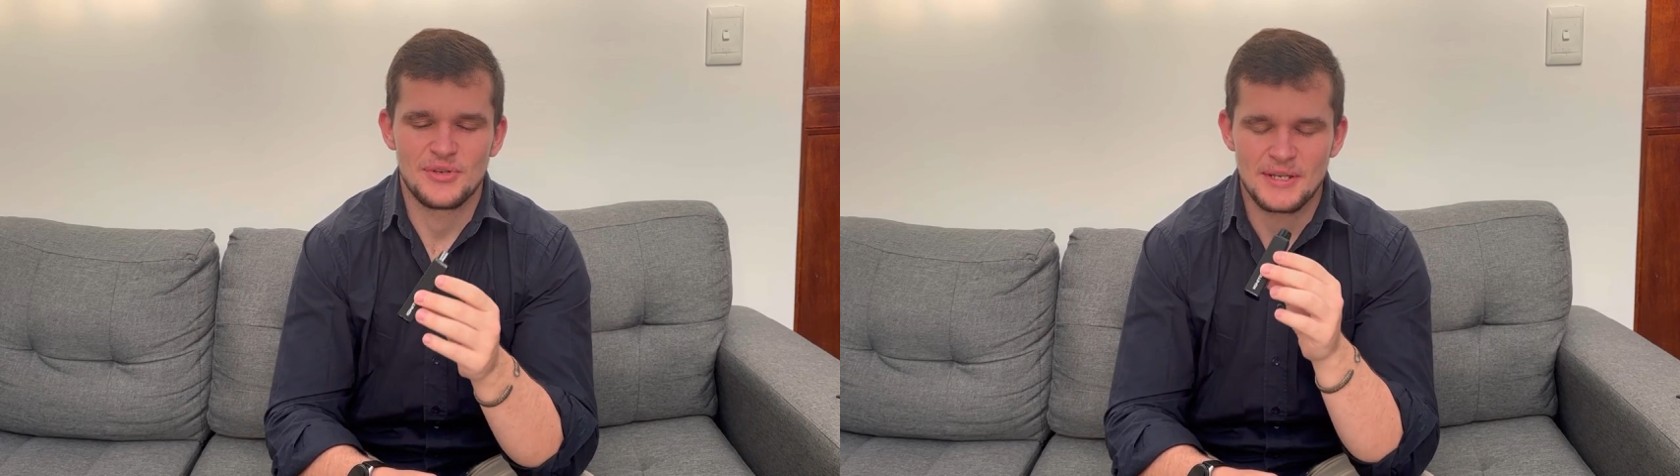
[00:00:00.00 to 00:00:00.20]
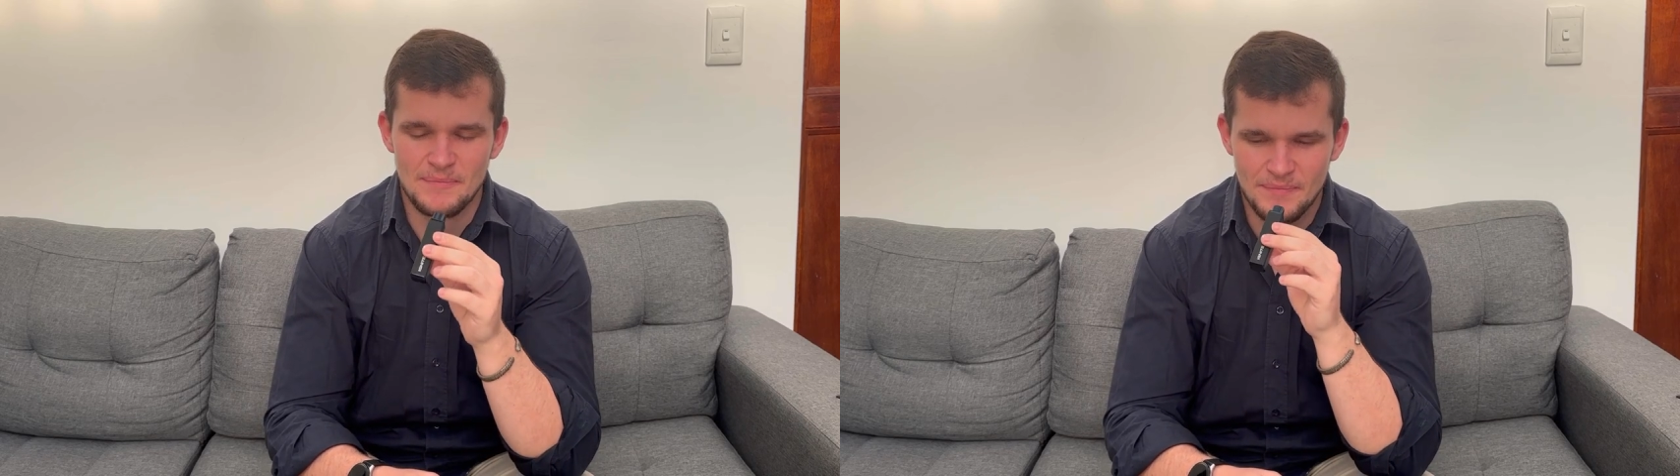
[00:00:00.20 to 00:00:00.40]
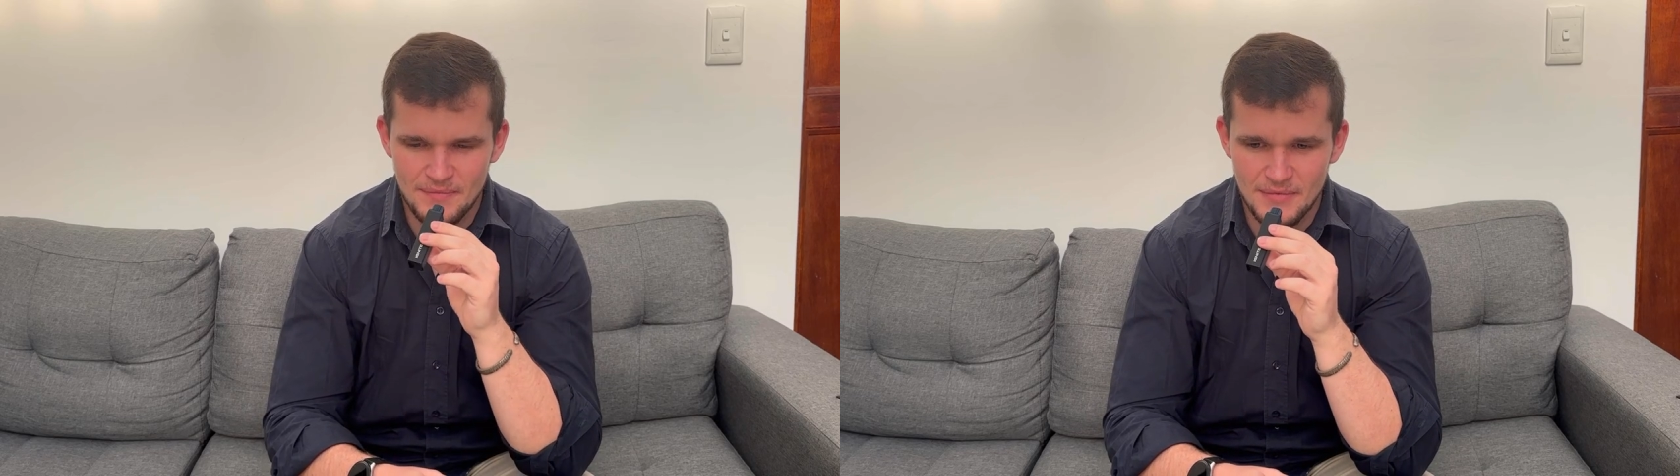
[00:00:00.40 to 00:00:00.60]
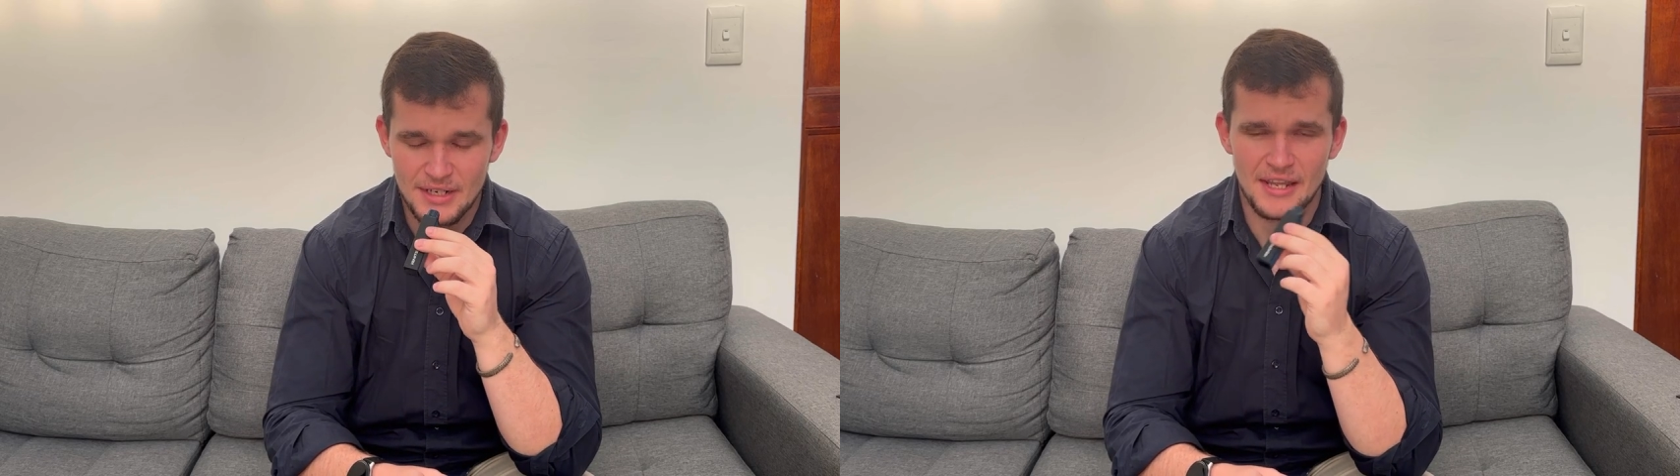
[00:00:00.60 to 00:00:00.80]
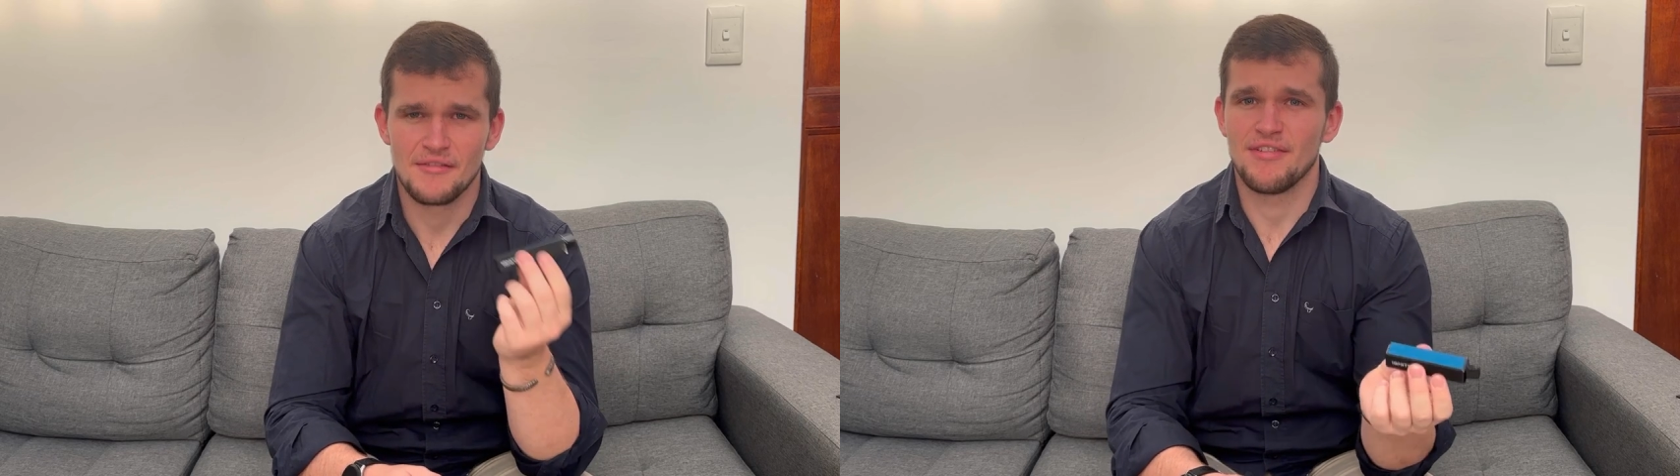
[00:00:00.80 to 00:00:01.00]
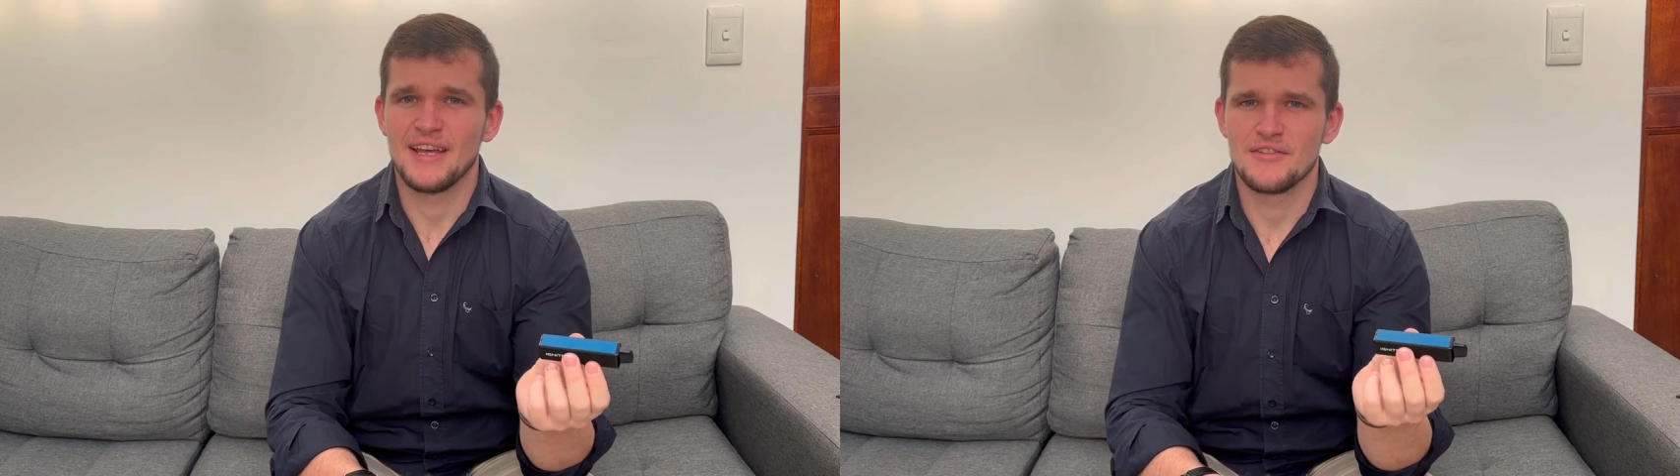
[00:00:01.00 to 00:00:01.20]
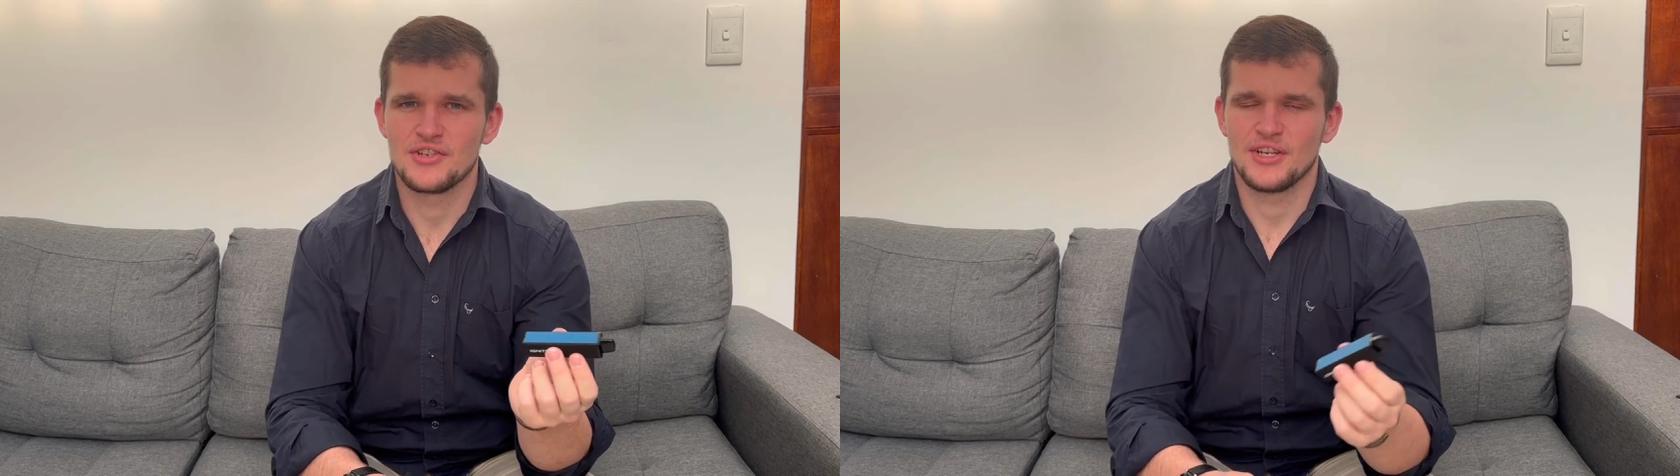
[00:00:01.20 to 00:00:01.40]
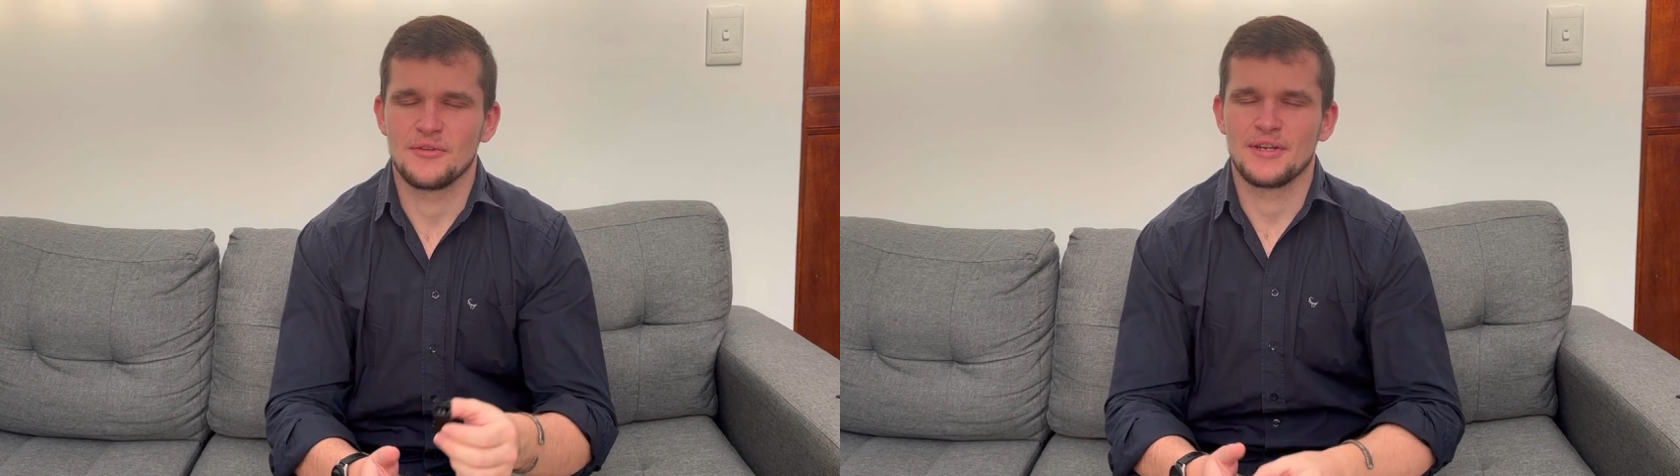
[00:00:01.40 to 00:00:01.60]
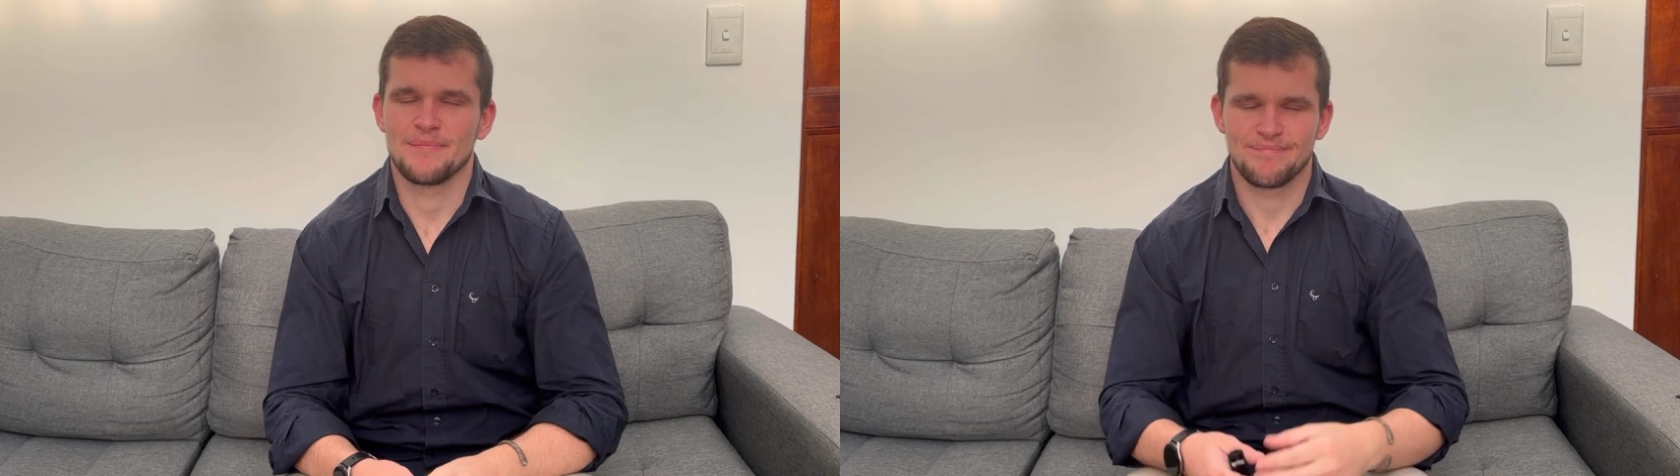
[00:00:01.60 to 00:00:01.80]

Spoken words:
we? Another flavor, shall we?